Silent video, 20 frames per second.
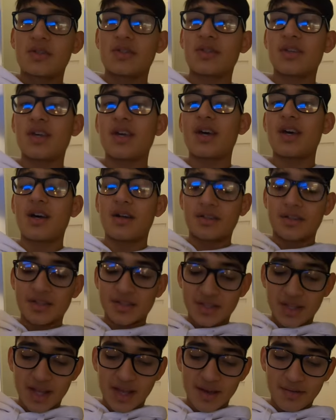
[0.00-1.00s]
so yeah, I'll
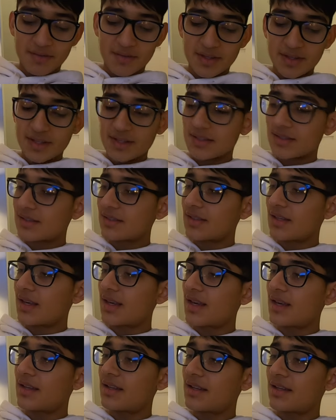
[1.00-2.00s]
just have this
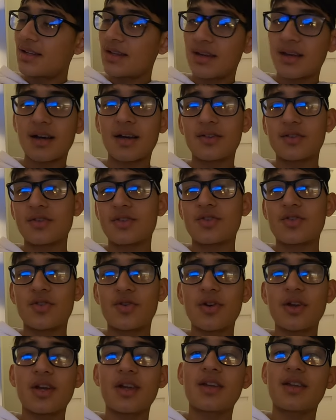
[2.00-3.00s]
and I'll
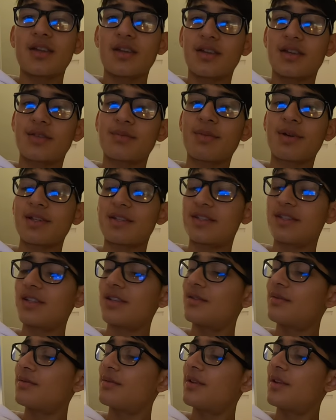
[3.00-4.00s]
enjoy it. It's my
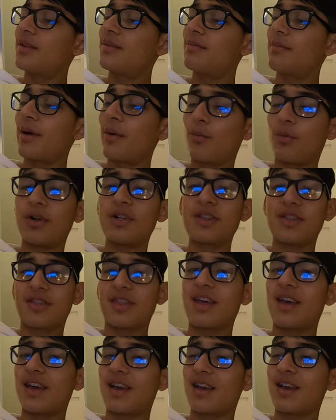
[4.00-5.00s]
cheat, my one
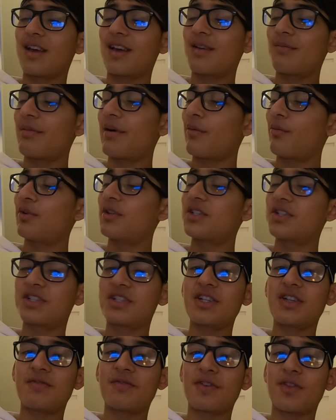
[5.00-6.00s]
thing, my one
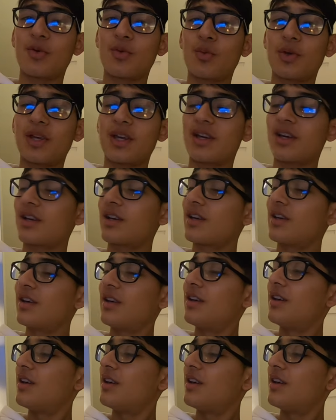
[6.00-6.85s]
cheat for the week.